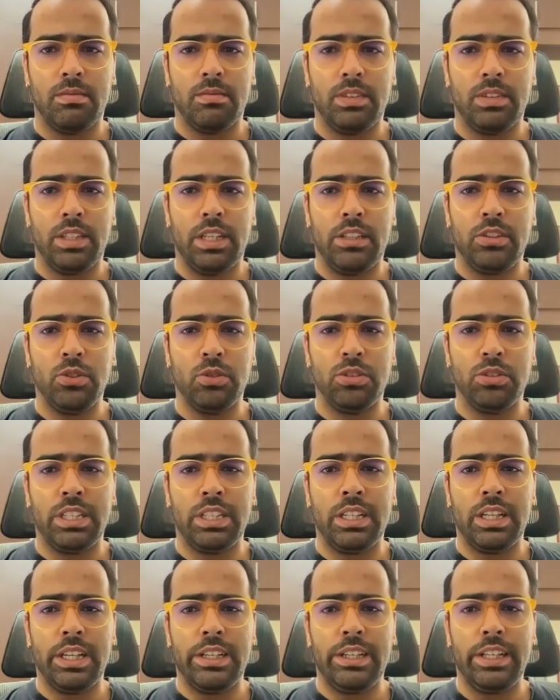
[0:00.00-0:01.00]
they are using
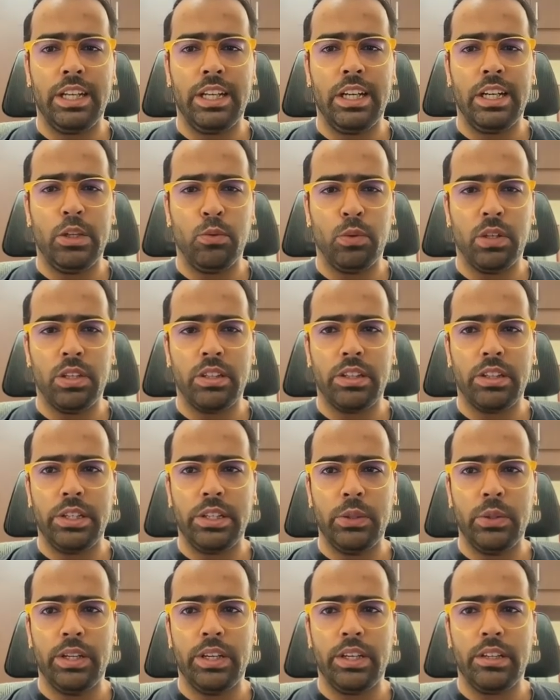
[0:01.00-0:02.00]
like delayed work
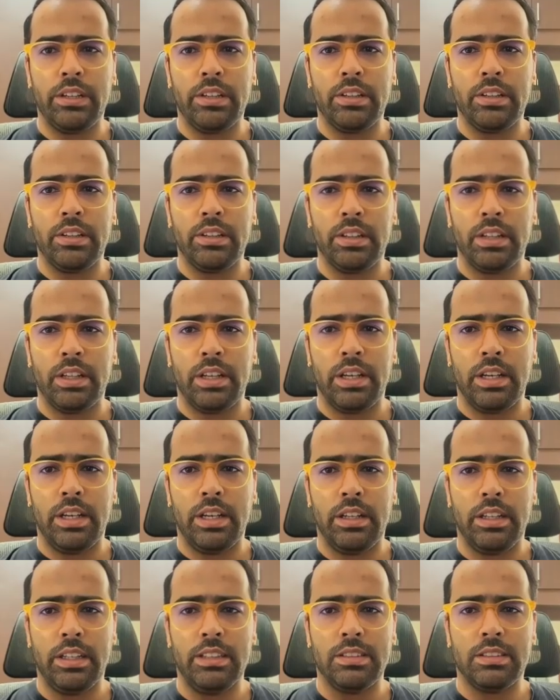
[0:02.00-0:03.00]
queue here,
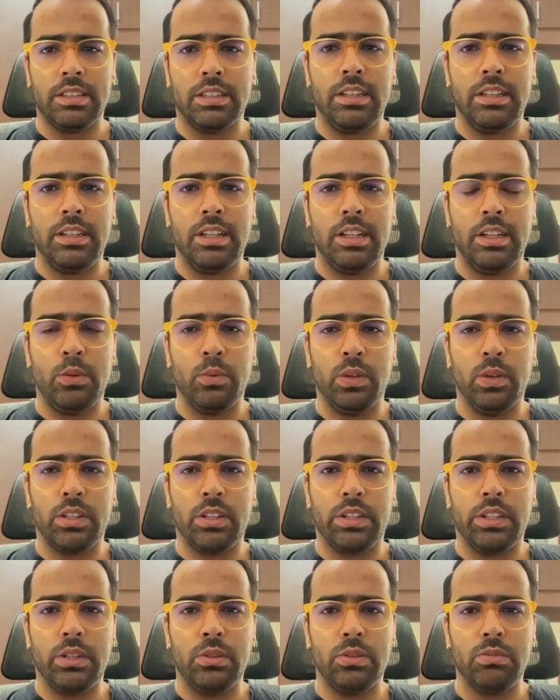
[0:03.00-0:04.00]
and inside delayed
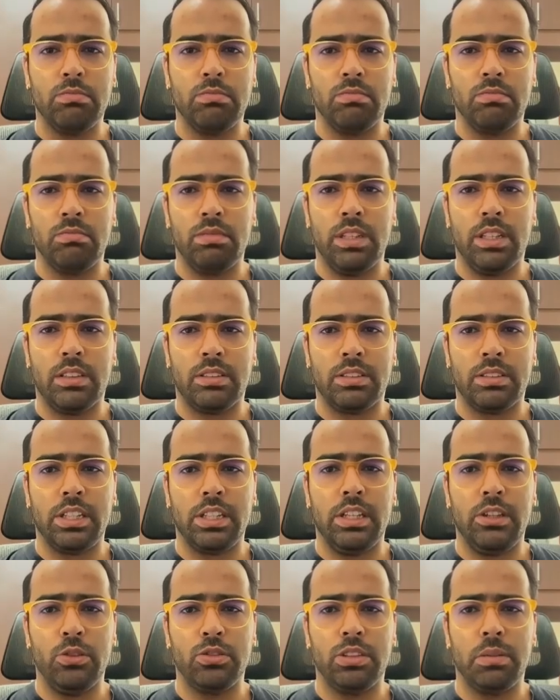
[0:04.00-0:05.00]
work queue, they are still
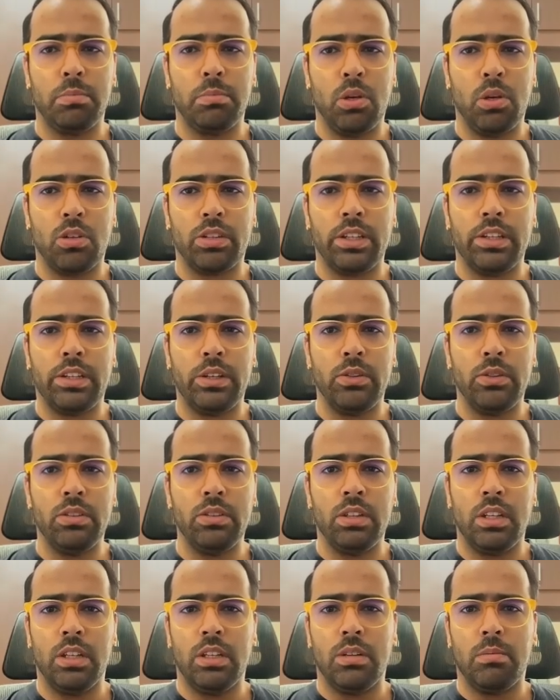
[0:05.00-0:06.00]
using blocking queue.
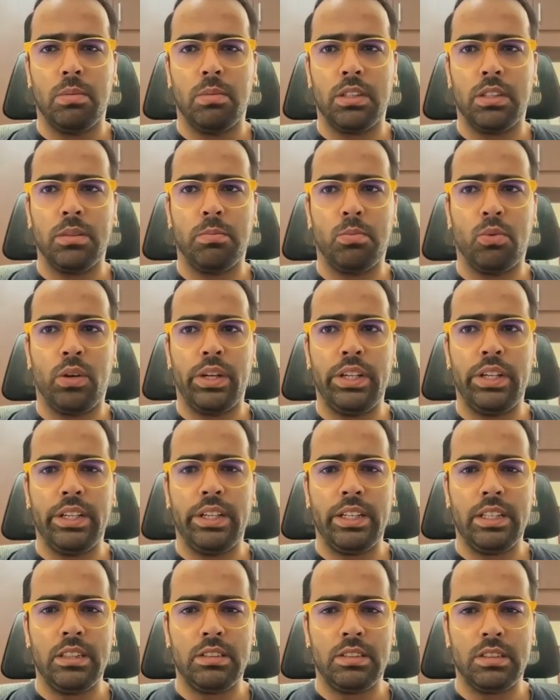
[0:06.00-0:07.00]
But the point
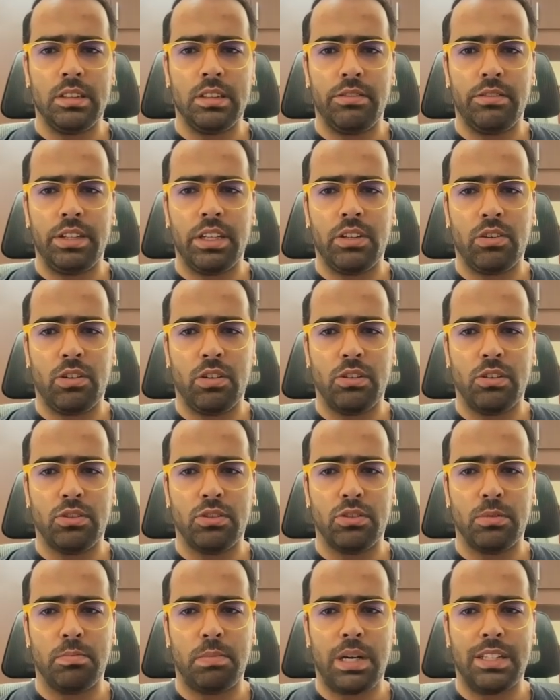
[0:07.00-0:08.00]
is we are
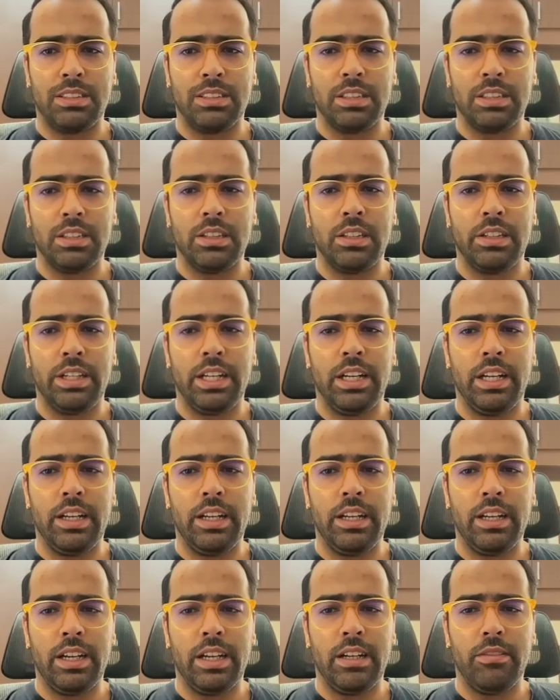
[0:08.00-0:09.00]
also passing the
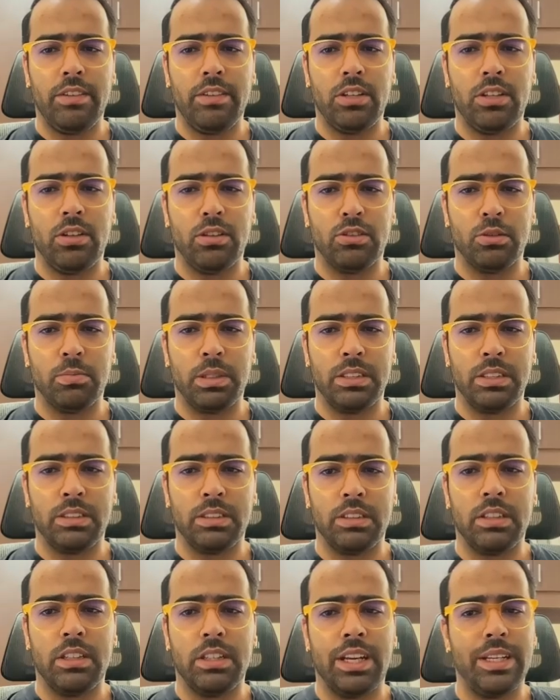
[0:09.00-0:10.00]
delay and we are also
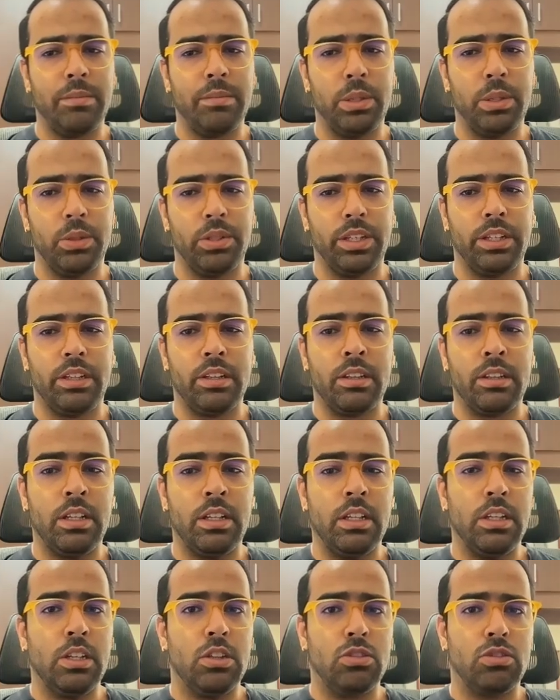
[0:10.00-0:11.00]
passing the time unit.
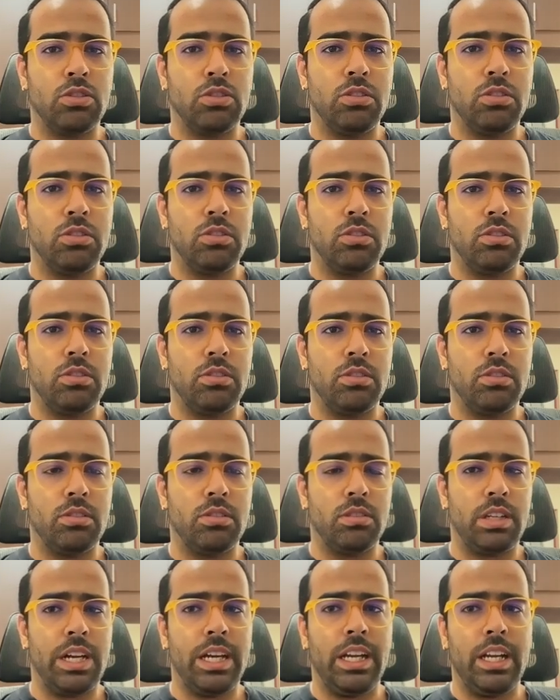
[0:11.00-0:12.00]
So
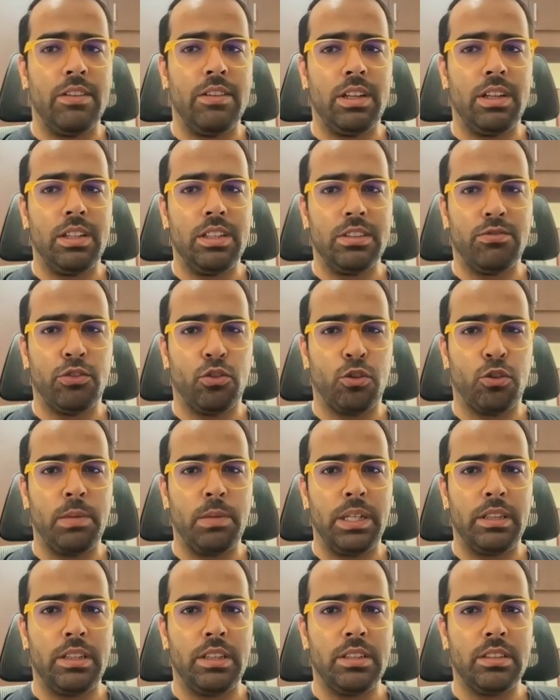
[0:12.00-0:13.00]
high level, these four
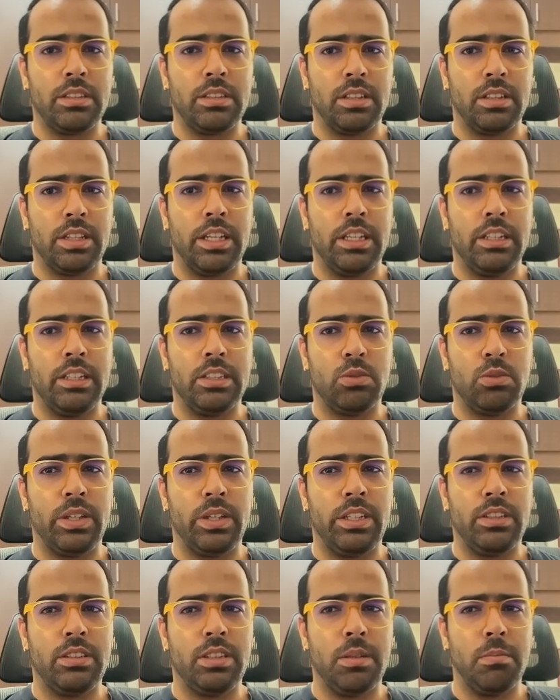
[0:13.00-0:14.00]
methods, again, it's
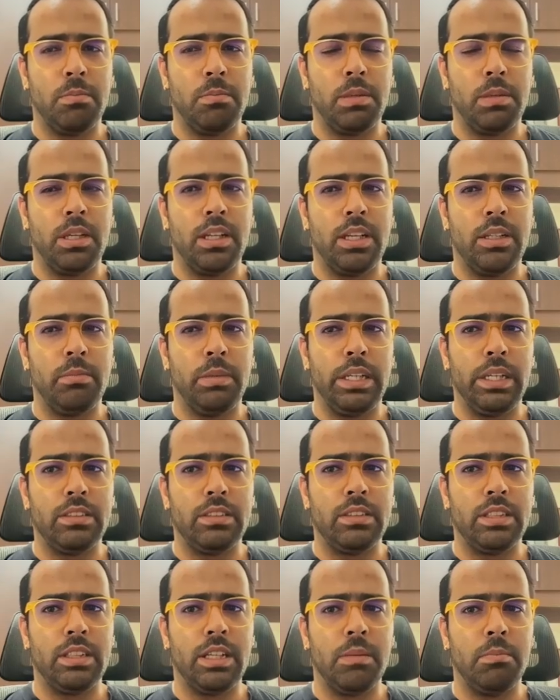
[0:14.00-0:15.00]
very simple and
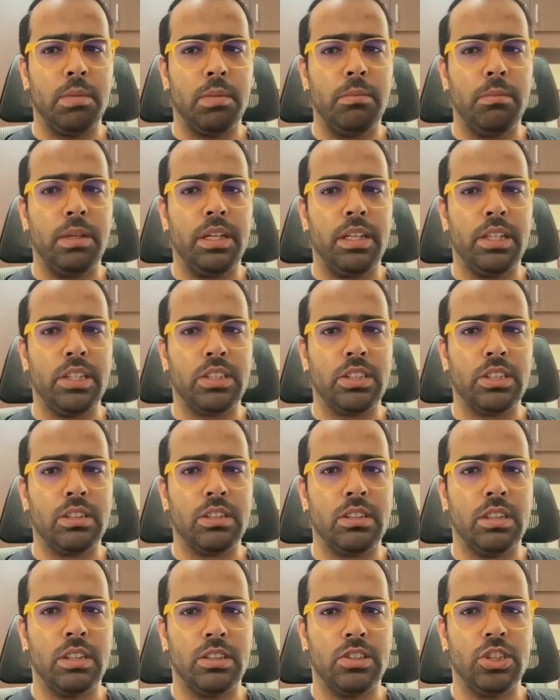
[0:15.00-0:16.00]
basic implementation
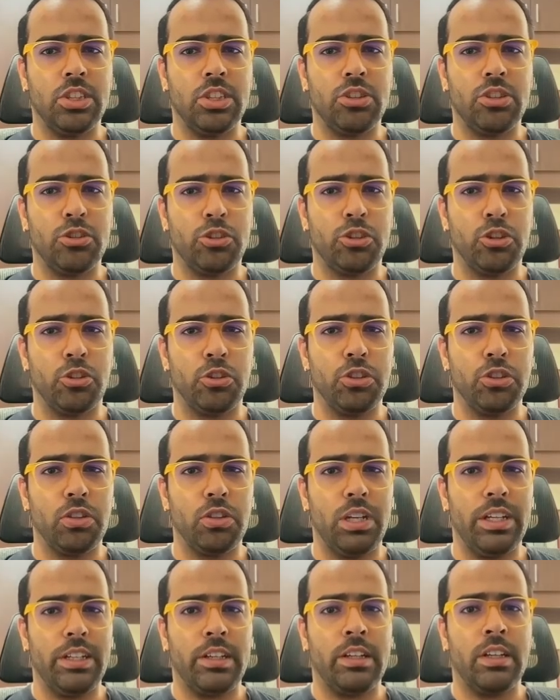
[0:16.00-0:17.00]
just to show you
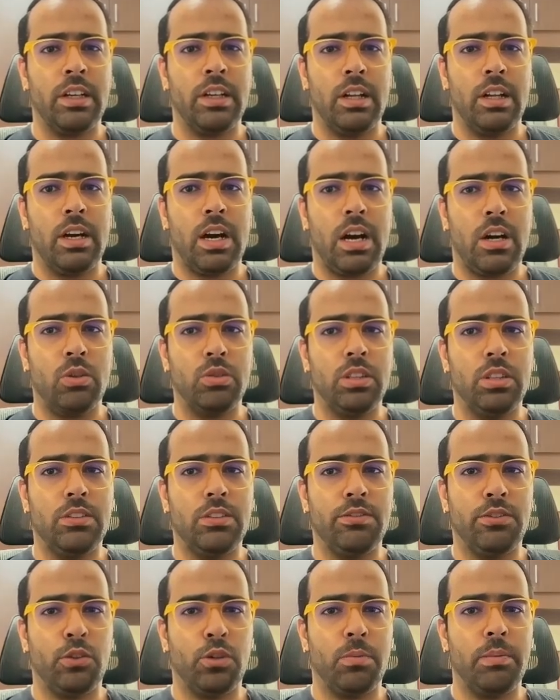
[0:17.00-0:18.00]
like how
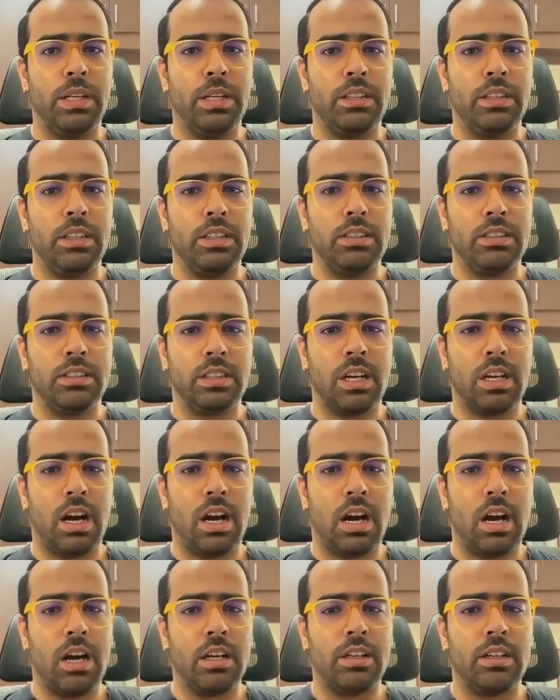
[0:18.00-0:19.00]
these four methods
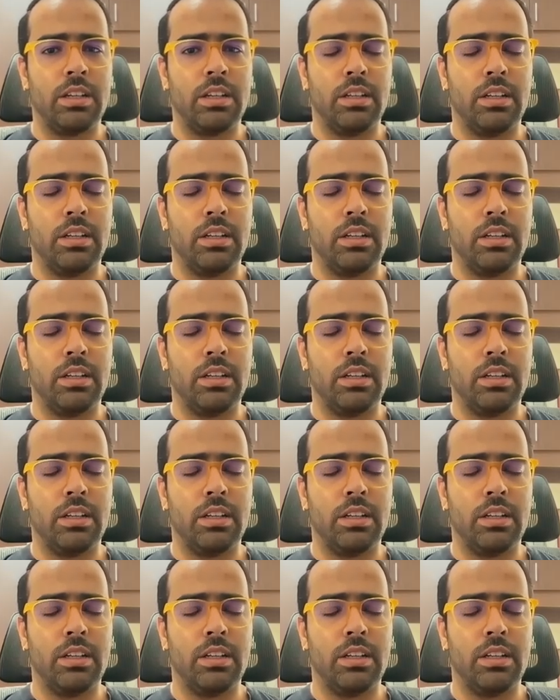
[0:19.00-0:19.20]
are